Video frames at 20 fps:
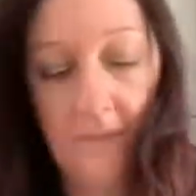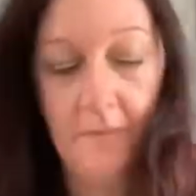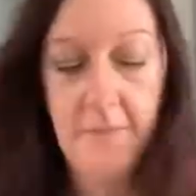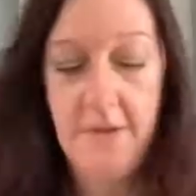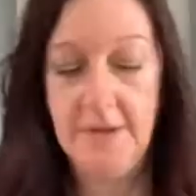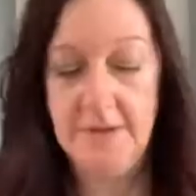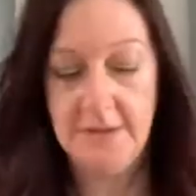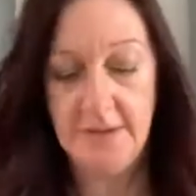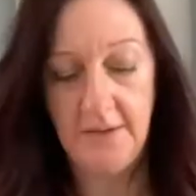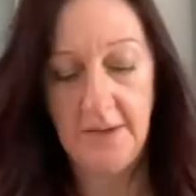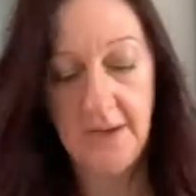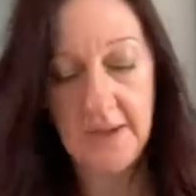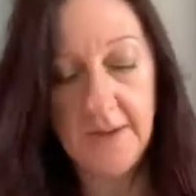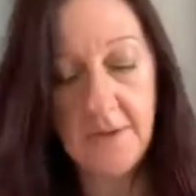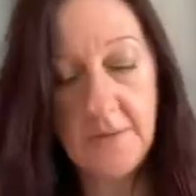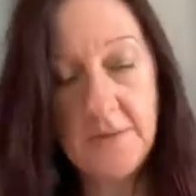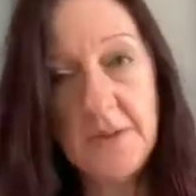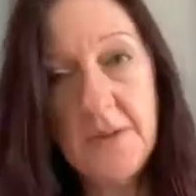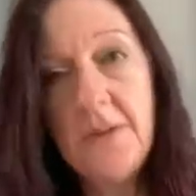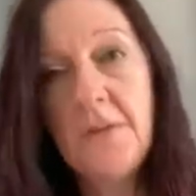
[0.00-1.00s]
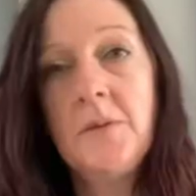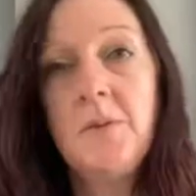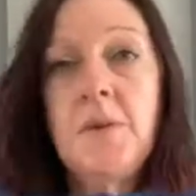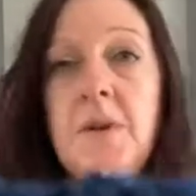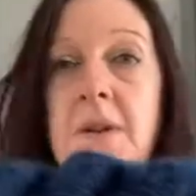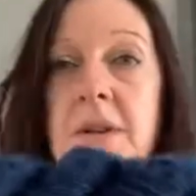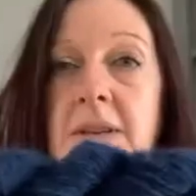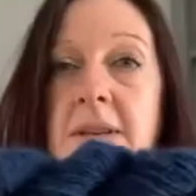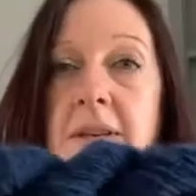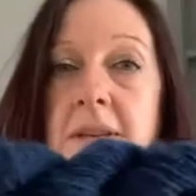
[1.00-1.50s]
So yeah, that was the other one
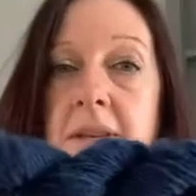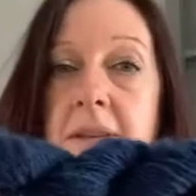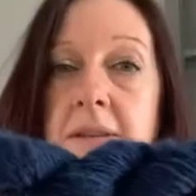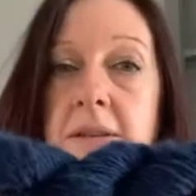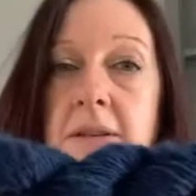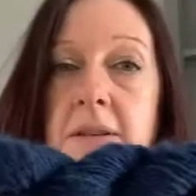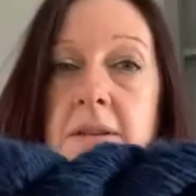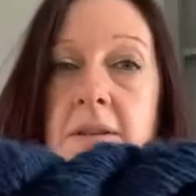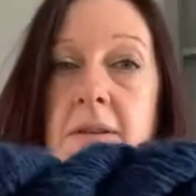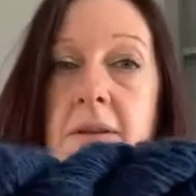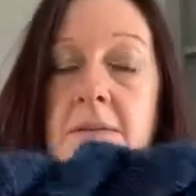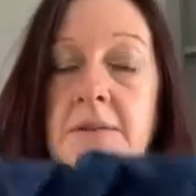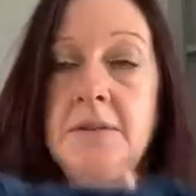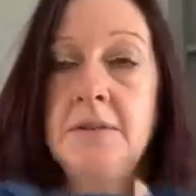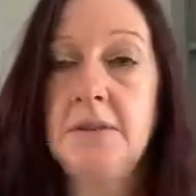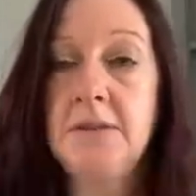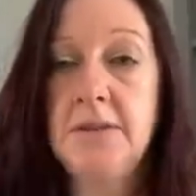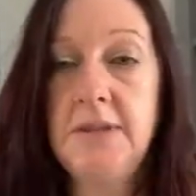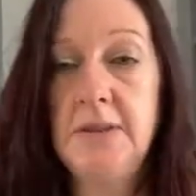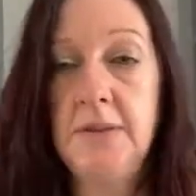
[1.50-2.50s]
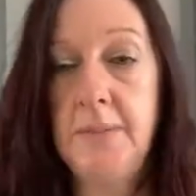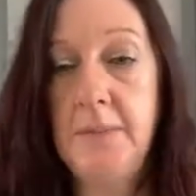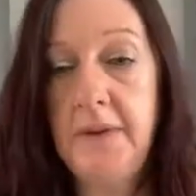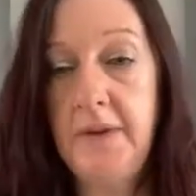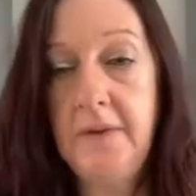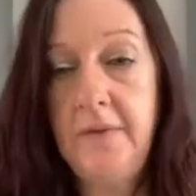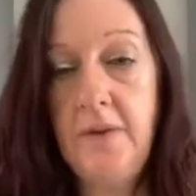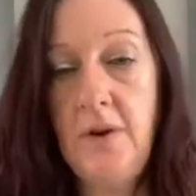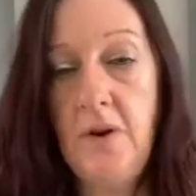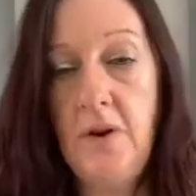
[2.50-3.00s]
I did. That was just a little bit
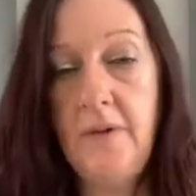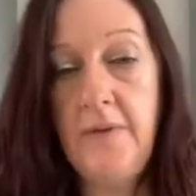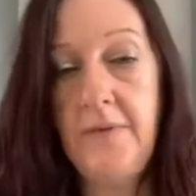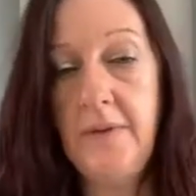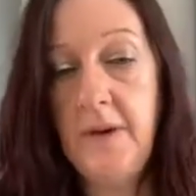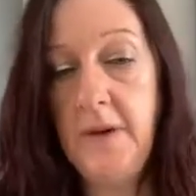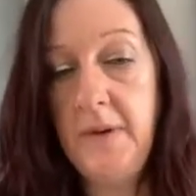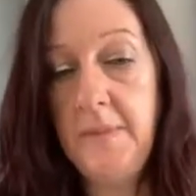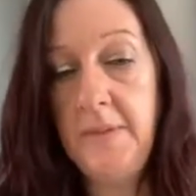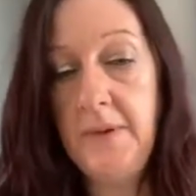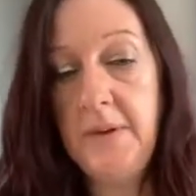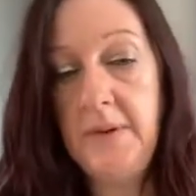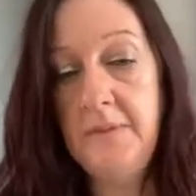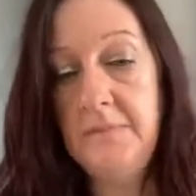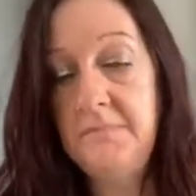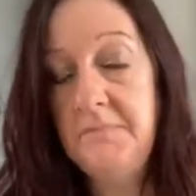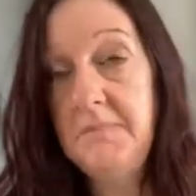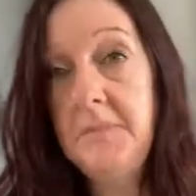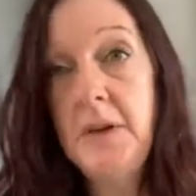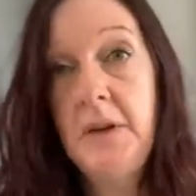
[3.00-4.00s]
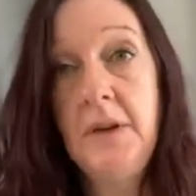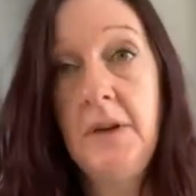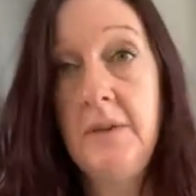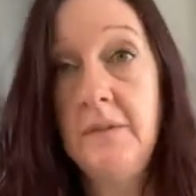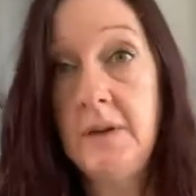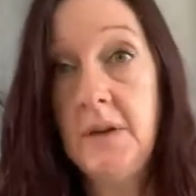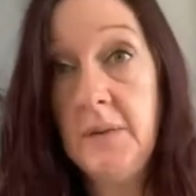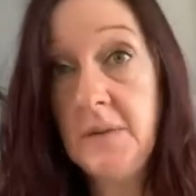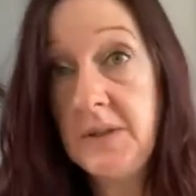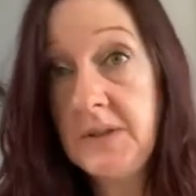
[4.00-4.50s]
of art fibre.
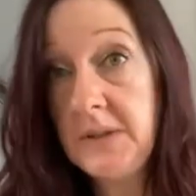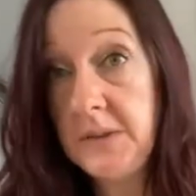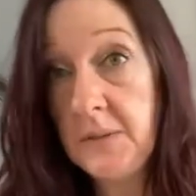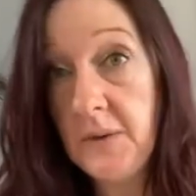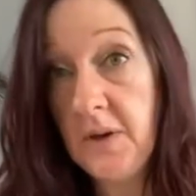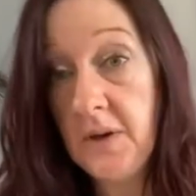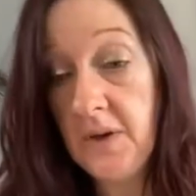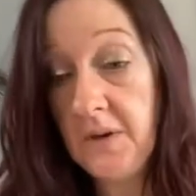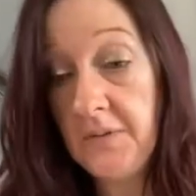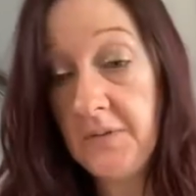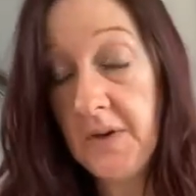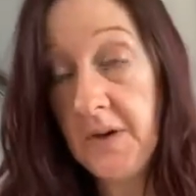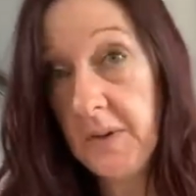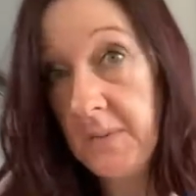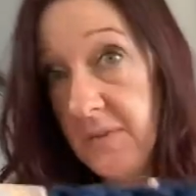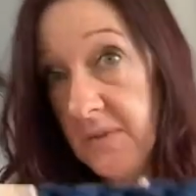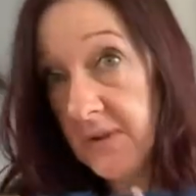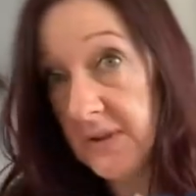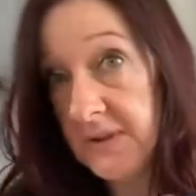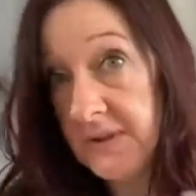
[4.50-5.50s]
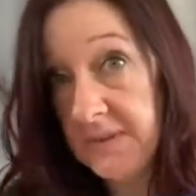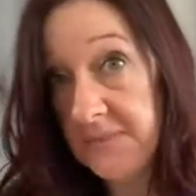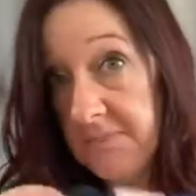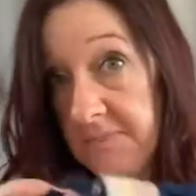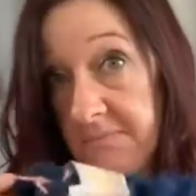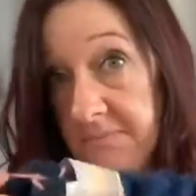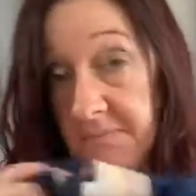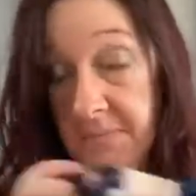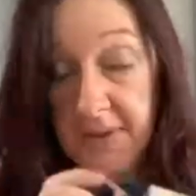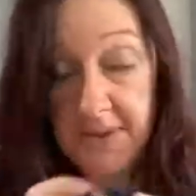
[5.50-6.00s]
No idea what art fibre is.
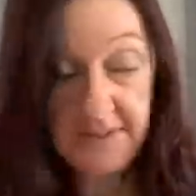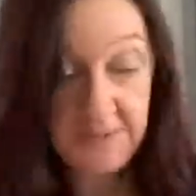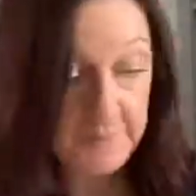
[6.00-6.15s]
Bits and